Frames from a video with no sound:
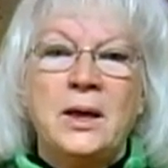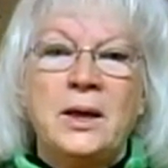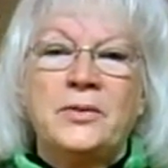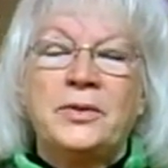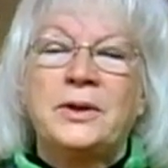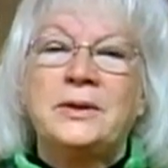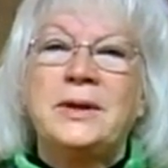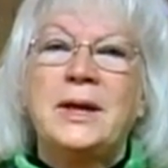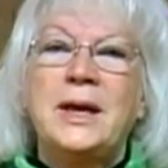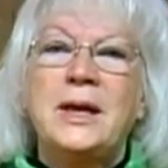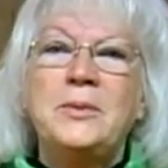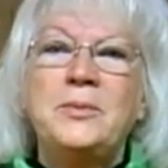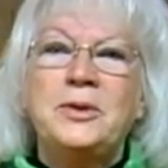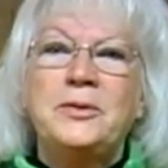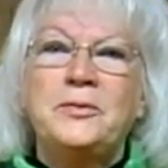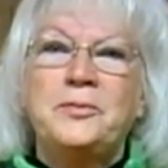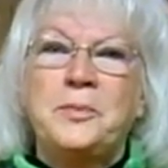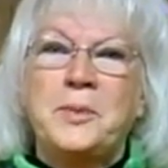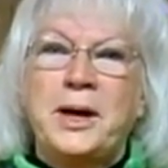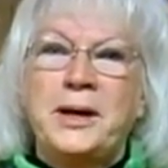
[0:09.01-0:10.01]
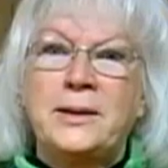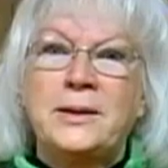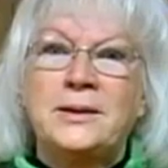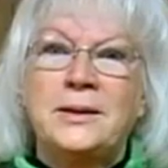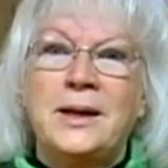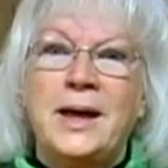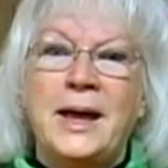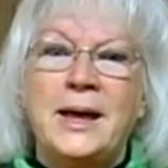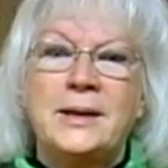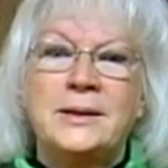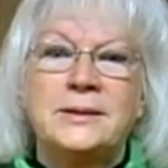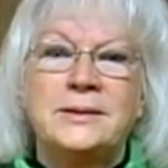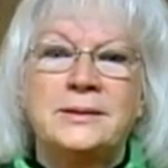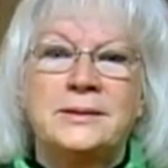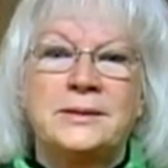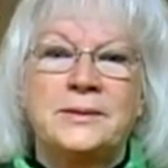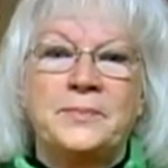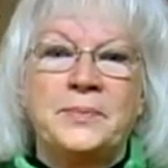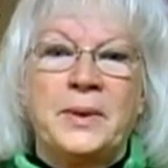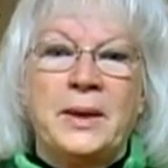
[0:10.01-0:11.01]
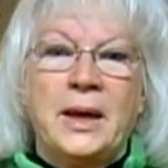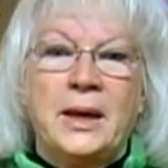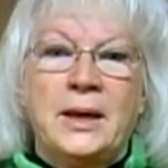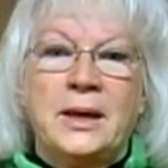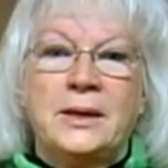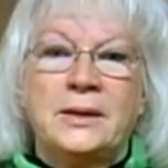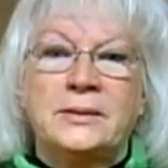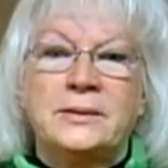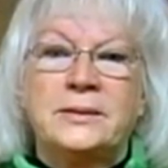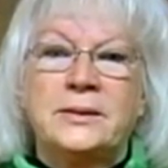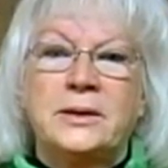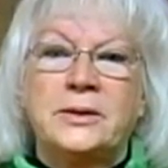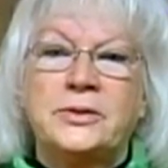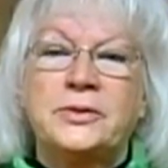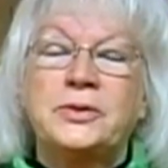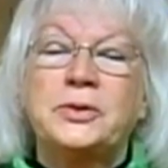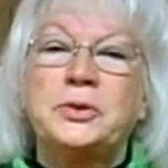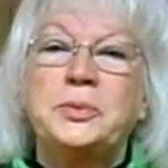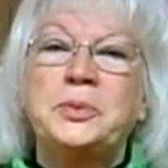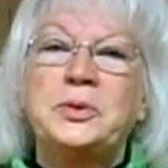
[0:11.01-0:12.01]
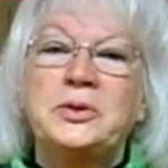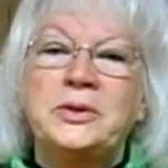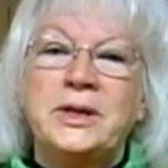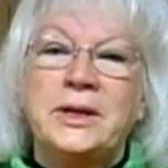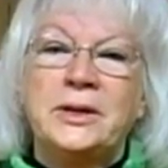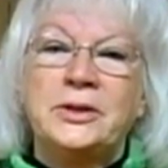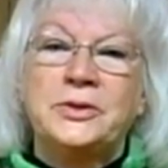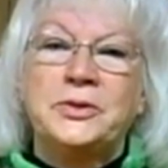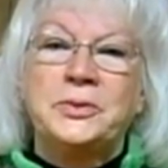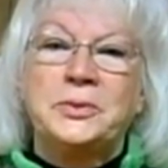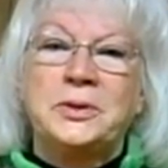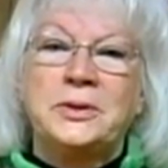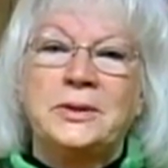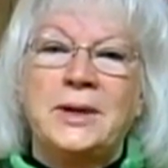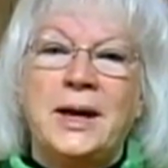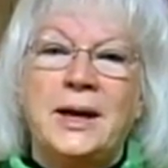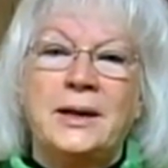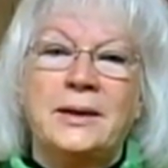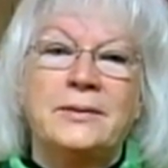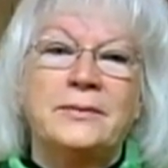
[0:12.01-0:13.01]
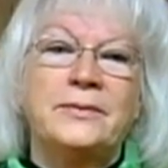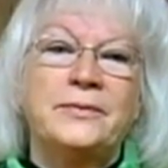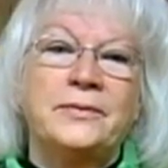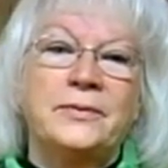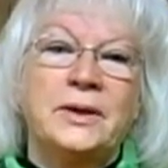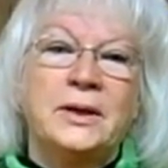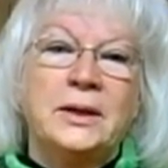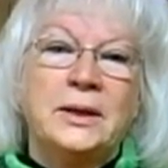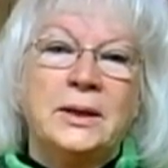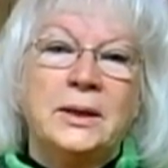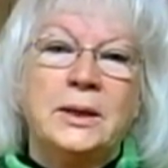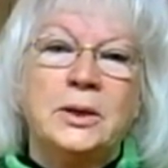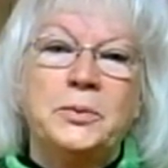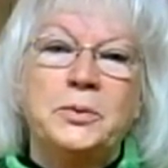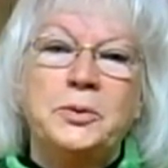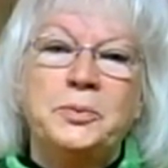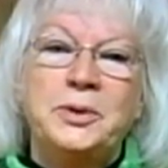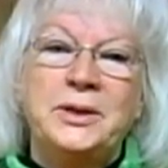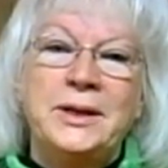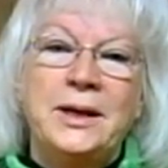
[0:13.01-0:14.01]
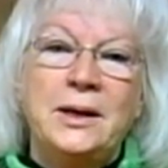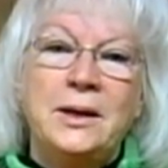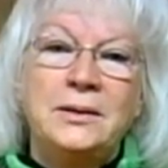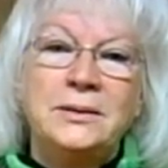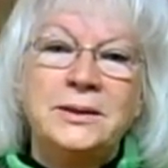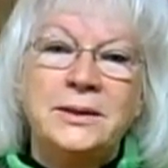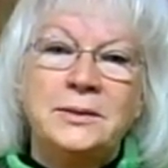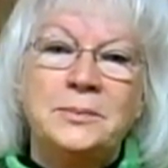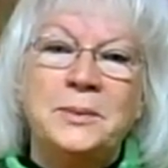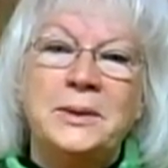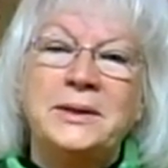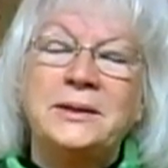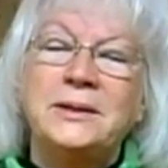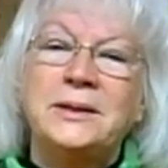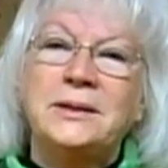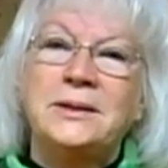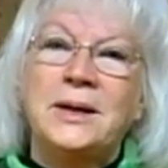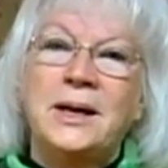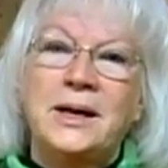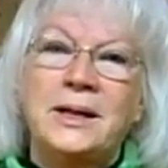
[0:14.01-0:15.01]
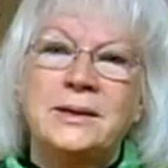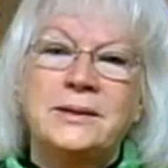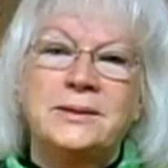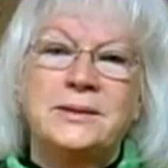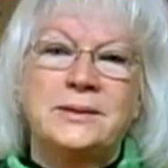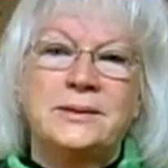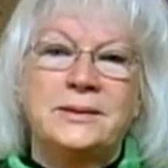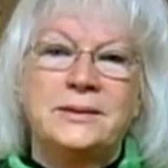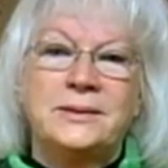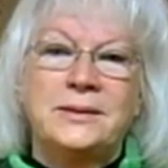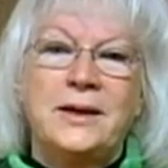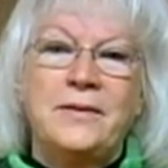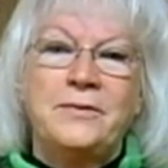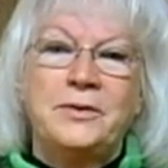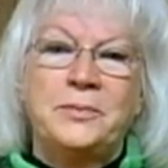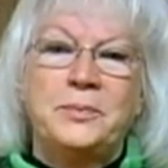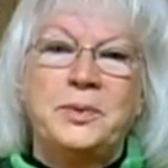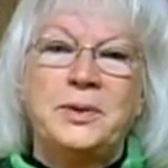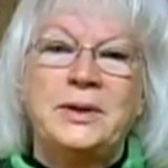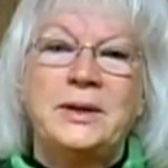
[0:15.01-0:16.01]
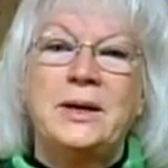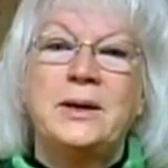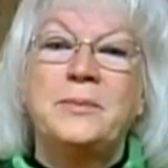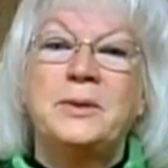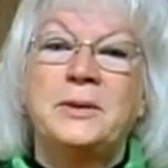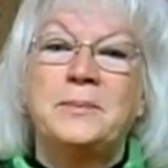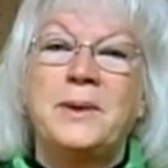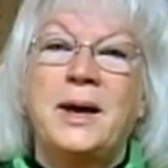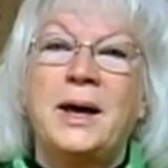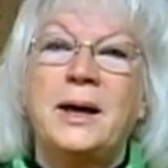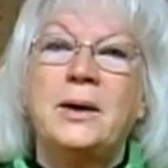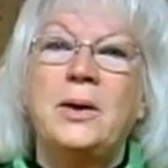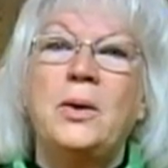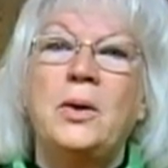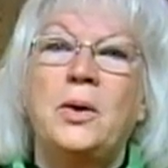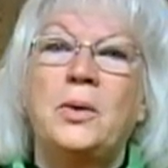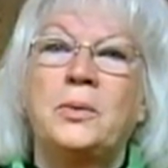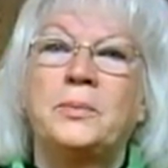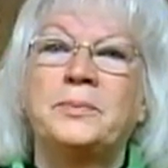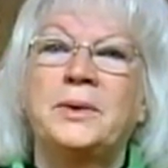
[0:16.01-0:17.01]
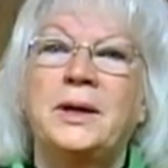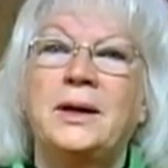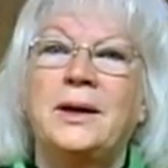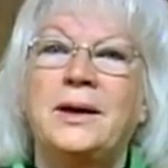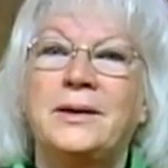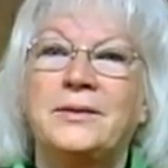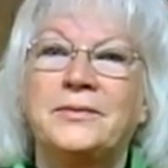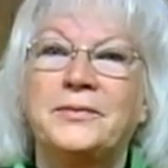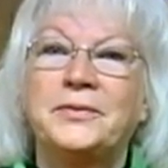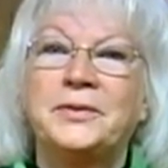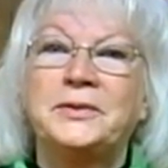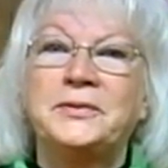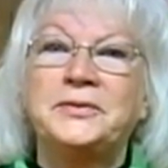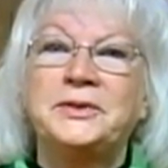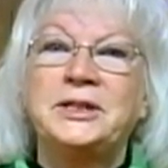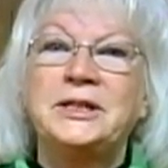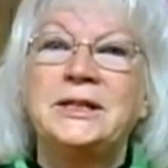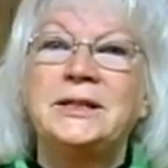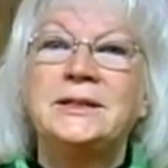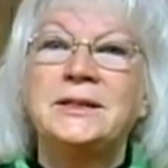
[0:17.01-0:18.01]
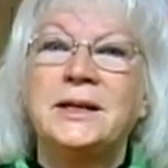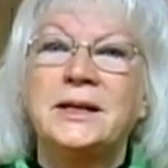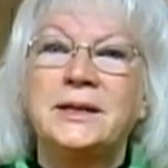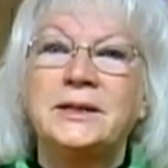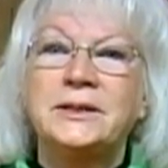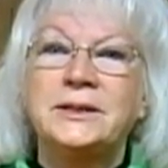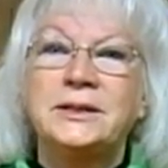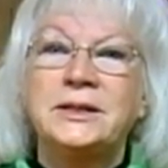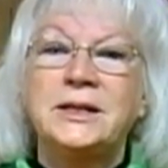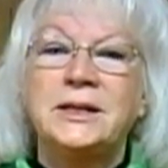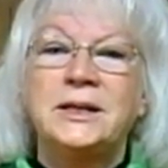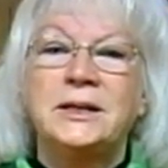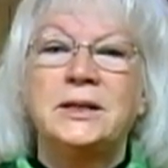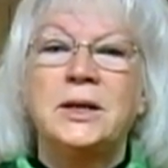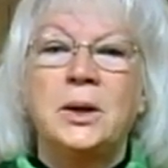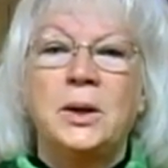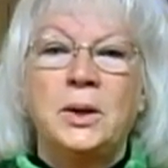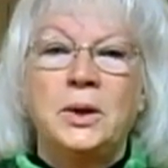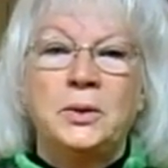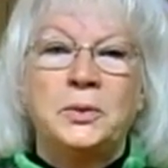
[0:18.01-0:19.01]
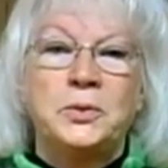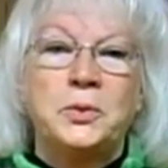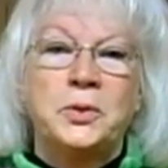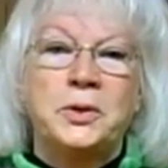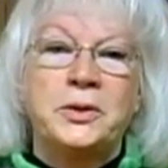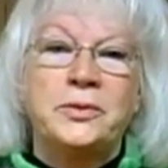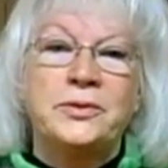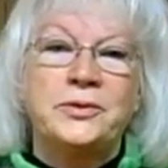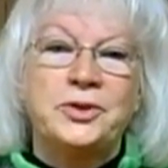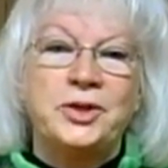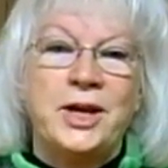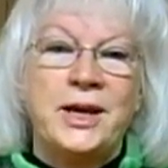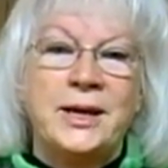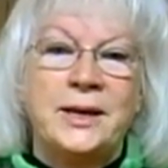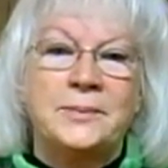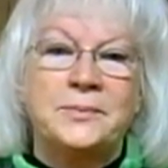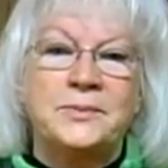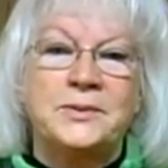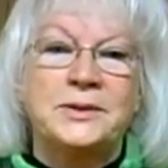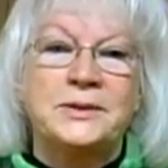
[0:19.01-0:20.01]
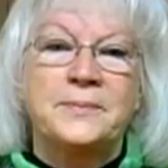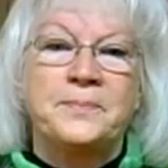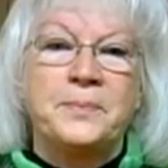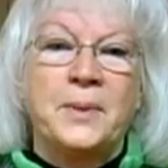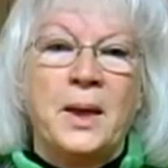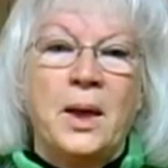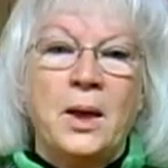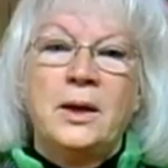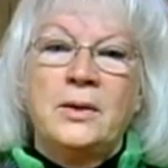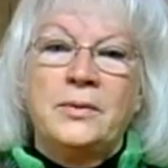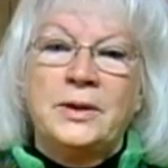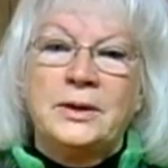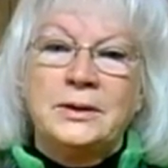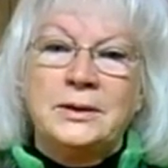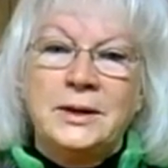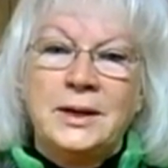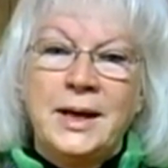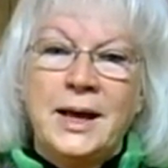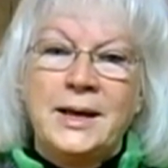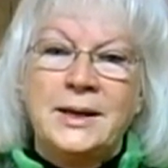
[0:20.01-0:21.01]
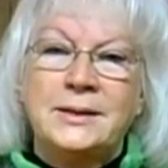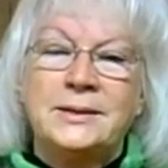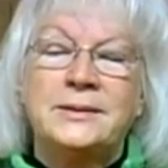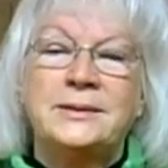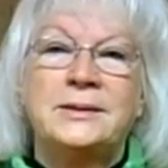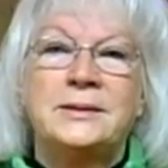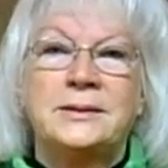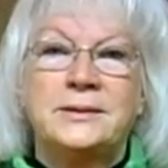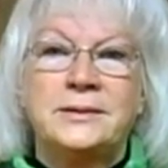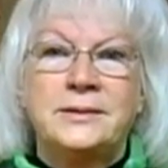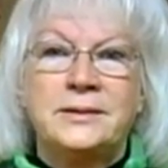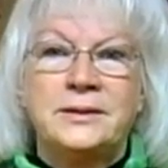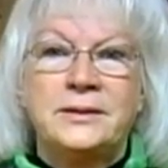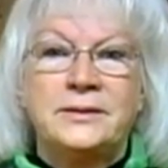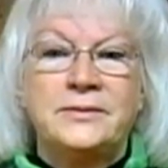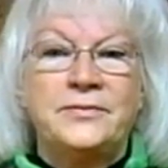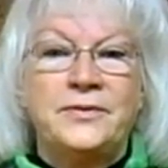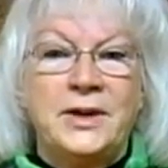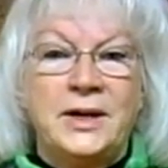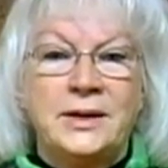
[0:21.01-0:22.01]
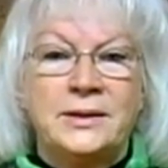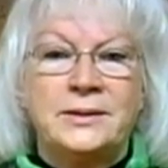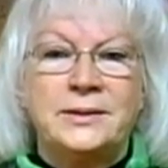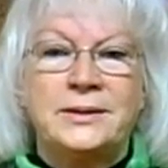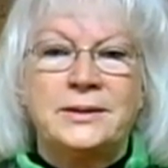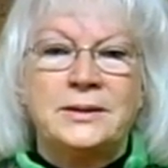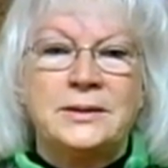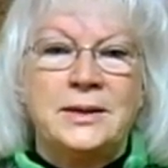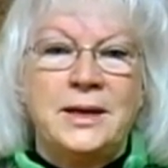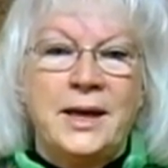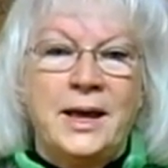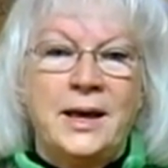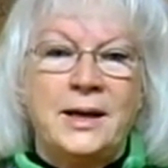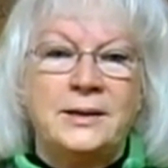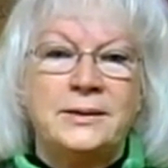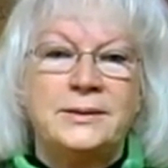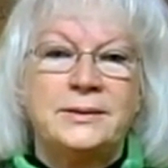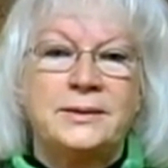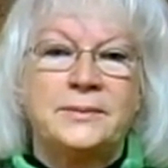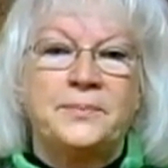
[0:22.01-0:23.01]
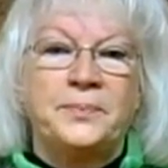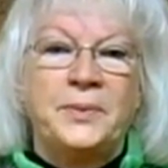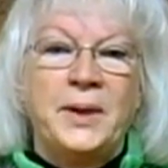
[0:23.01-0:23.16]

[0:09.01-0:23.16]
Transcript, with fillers: The name of my class is Our Supernatural Life. It will be held on Monday nights at 7 p.m. in my home at 1519 North James. The class is an advanced class.